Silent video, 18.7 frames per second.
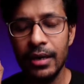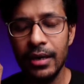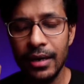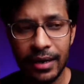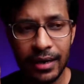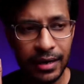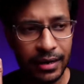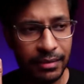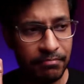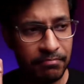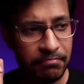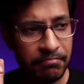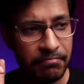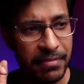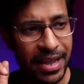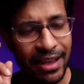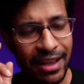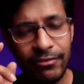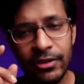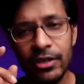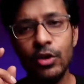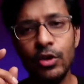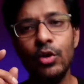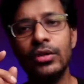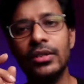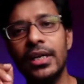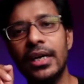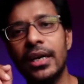uh,
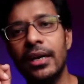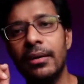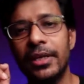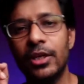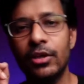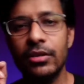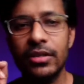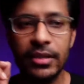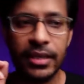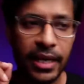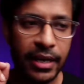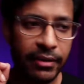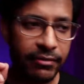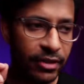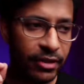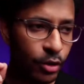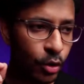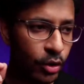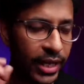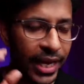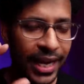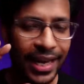Evernote, because Evernote